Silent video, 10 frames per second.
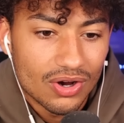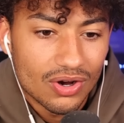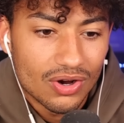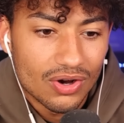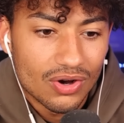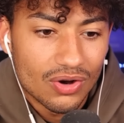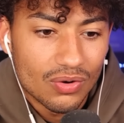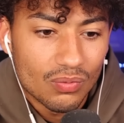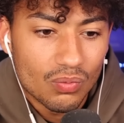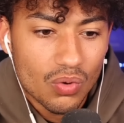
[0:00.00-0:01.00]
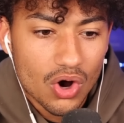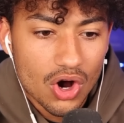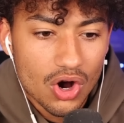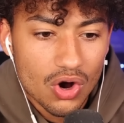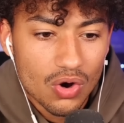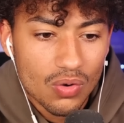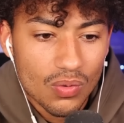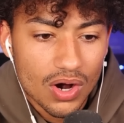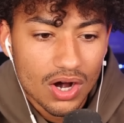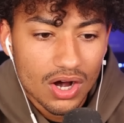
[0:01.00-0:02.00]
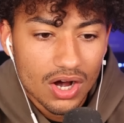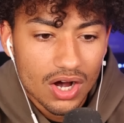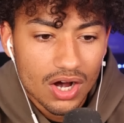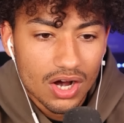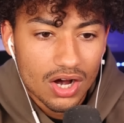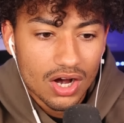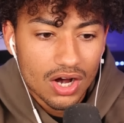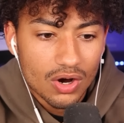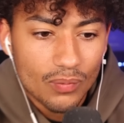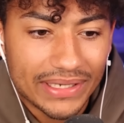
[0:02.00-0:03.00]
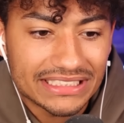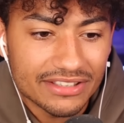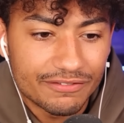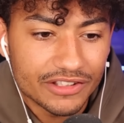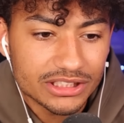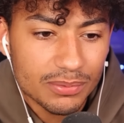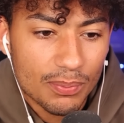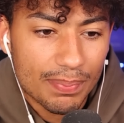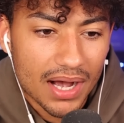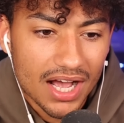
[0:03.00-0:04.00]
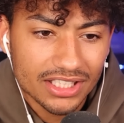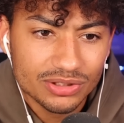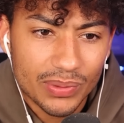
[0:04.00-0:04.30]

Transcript: Thank you. Whoa. Wait, it's an invisible box?